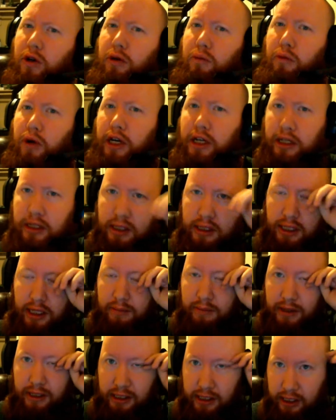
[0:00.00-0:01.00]
and what
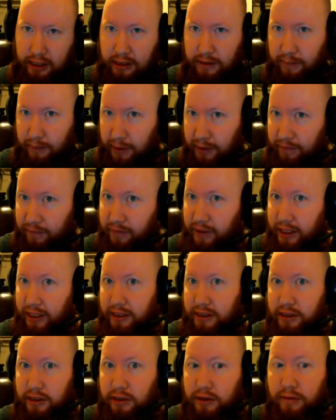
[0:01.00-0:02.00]
can be done to be
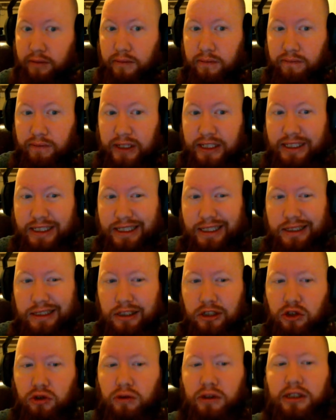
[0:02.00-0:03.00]
fixed to fix this issue?